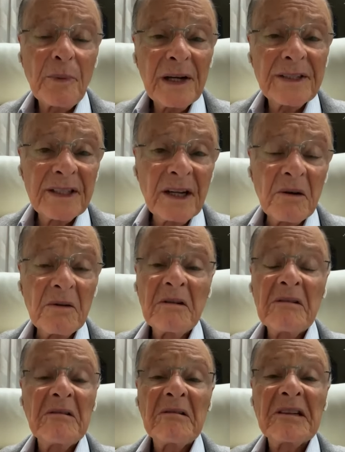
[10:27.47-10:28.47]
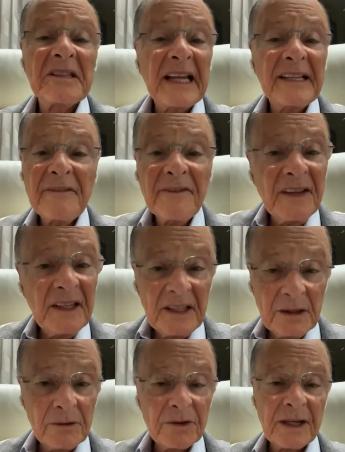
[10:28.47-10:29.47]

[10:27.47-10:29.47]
Not that just can't, it's